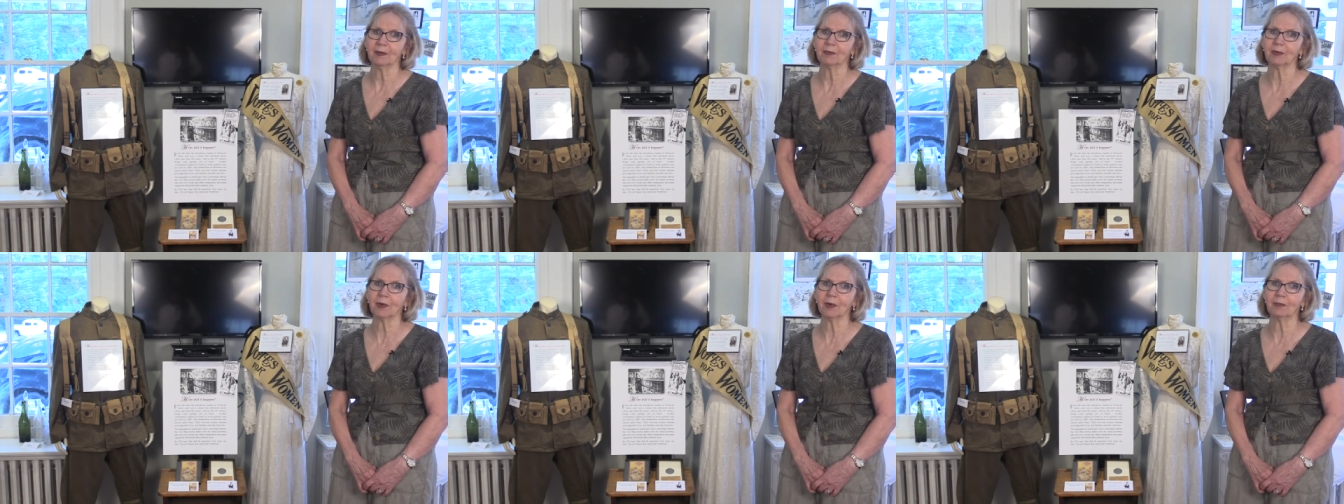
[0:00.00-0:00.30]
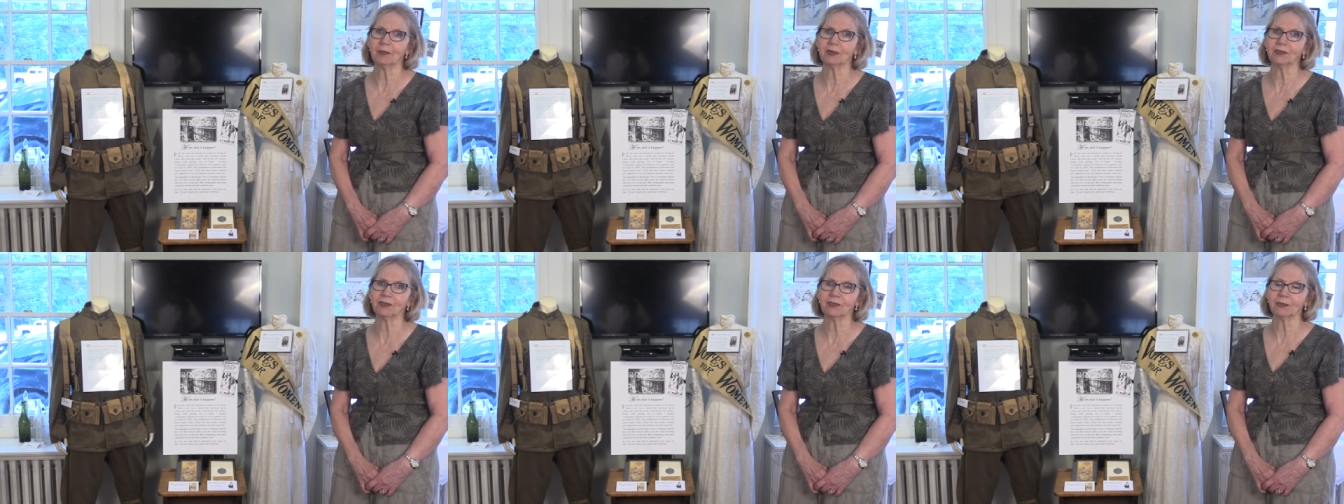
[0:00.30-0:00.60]

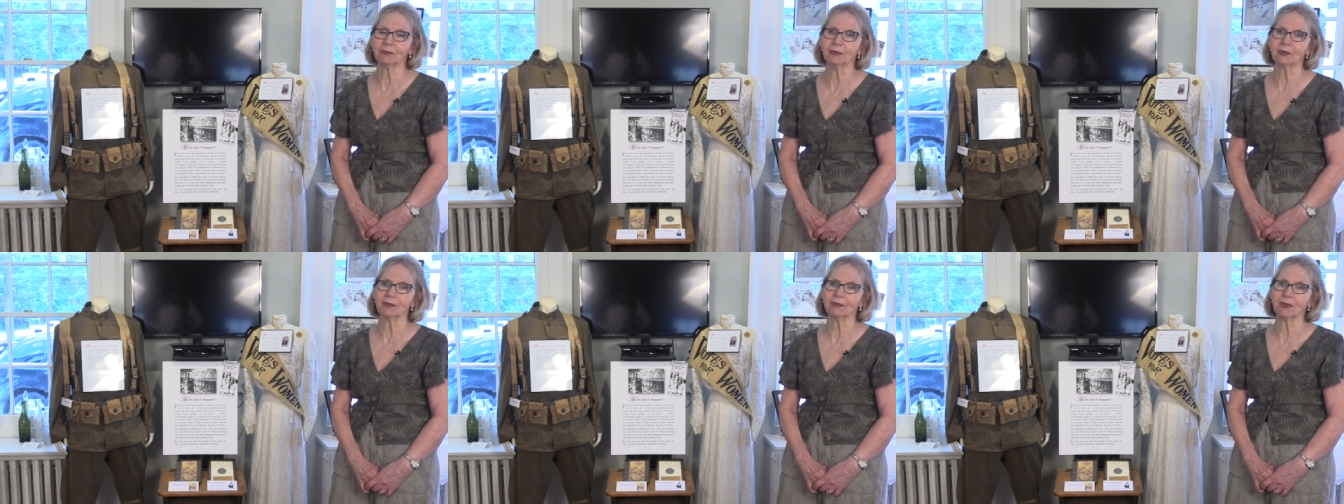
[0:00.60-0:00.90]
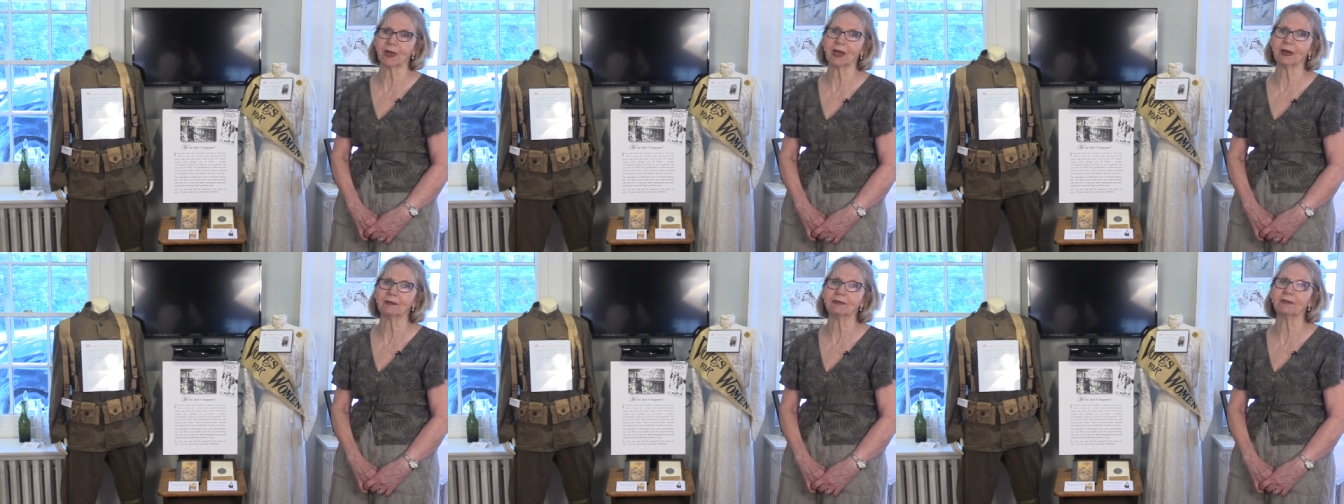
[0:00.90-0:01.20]
prohibition was
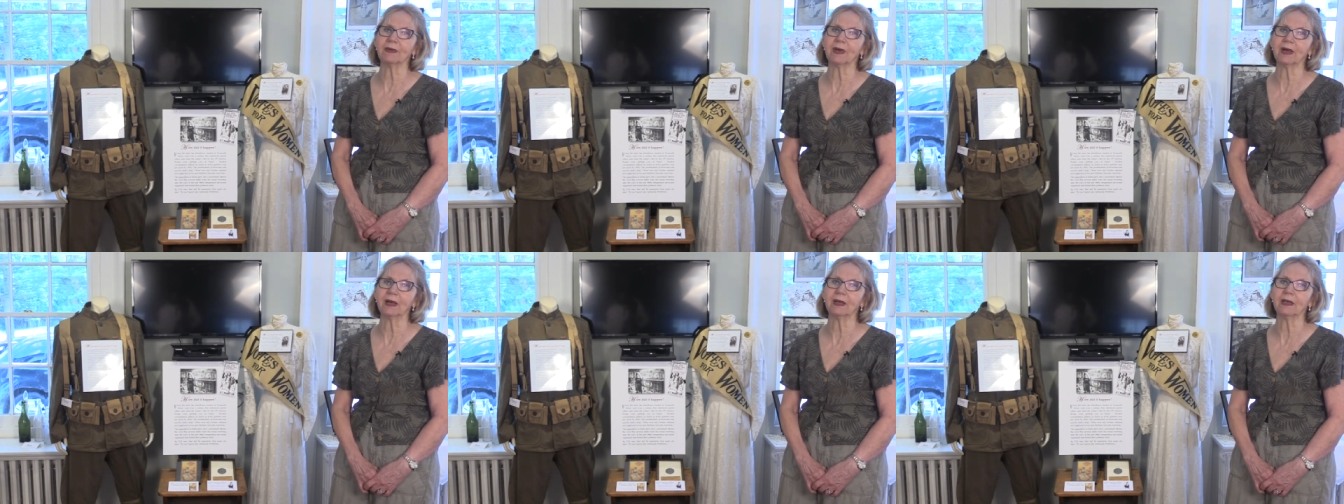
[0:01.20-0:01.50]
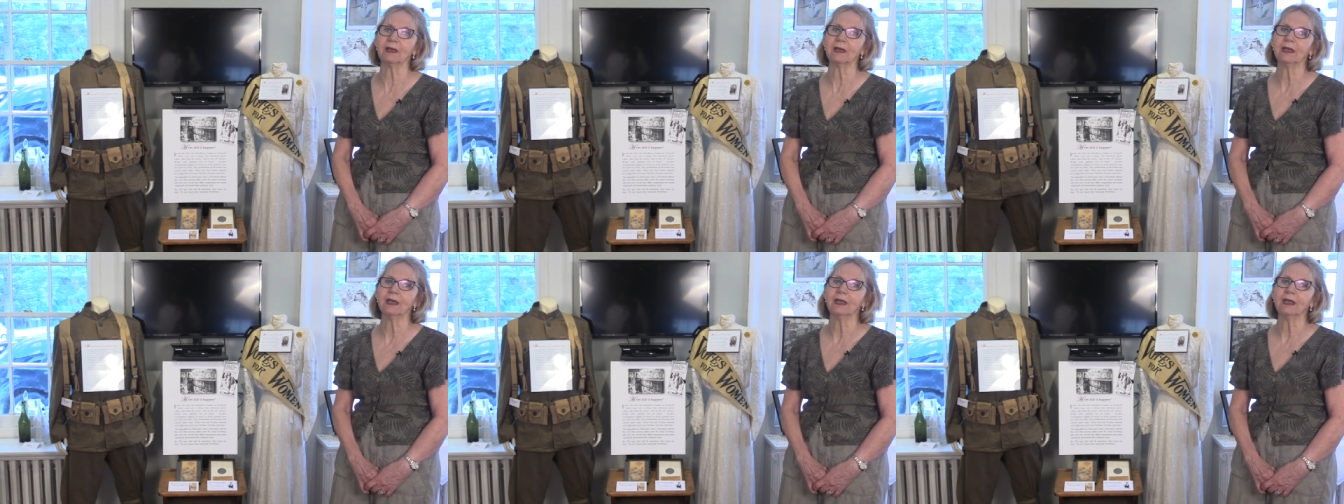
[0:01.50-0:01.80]

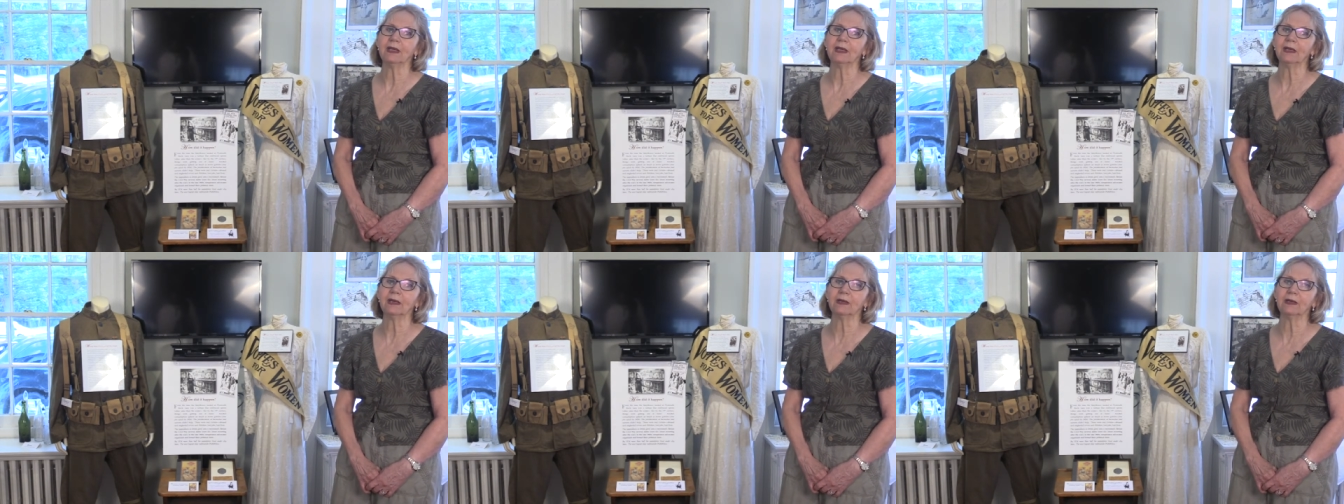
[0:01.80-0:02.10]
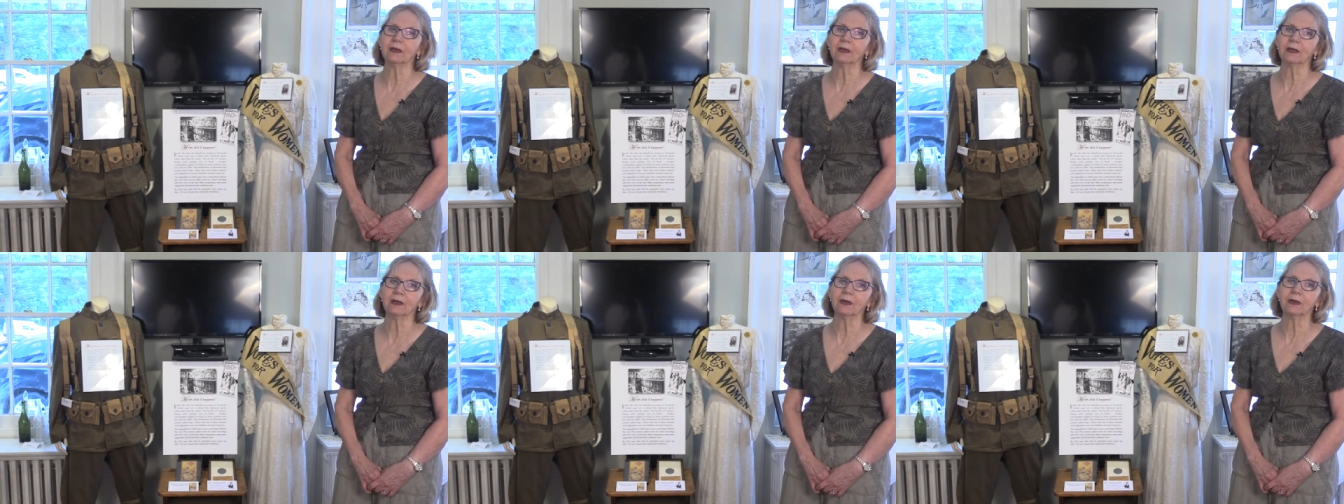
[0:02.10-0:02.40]
ratified
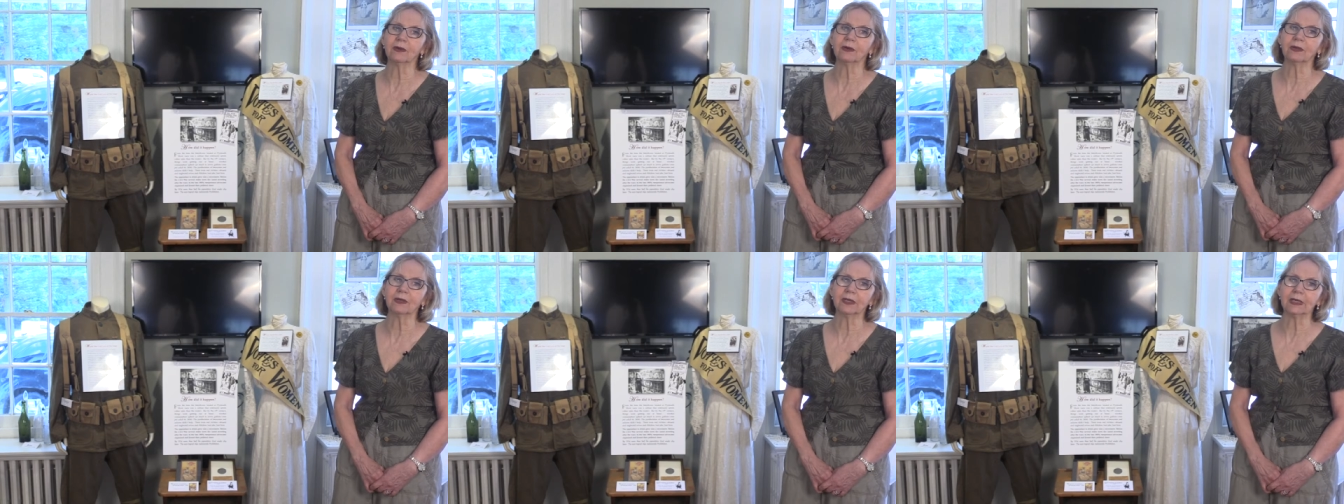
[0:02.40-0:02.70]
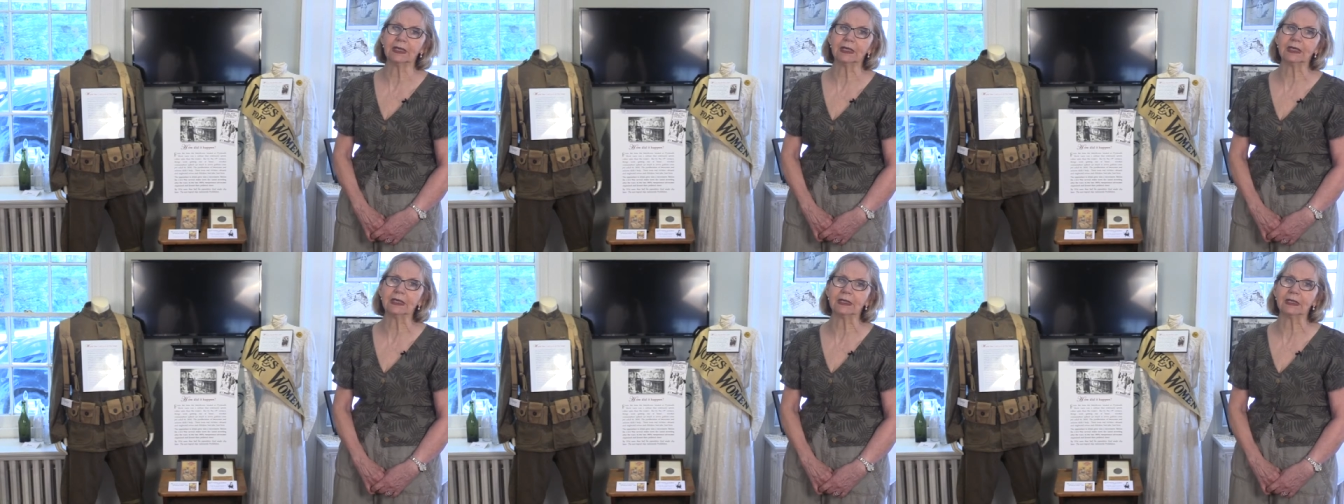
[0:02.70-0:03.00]
in uh,
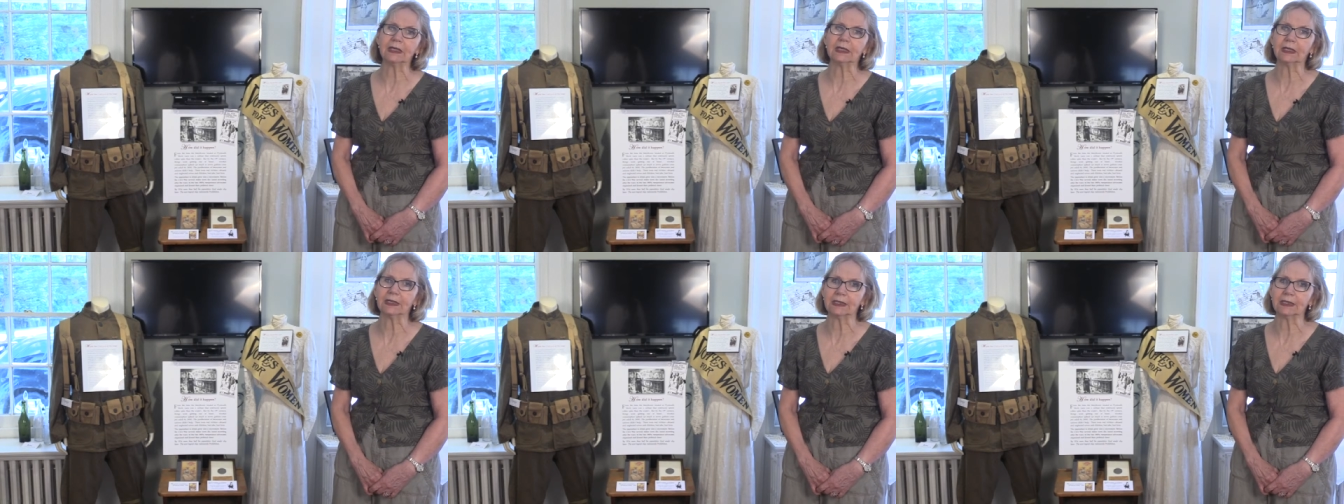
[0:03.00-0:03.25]
early in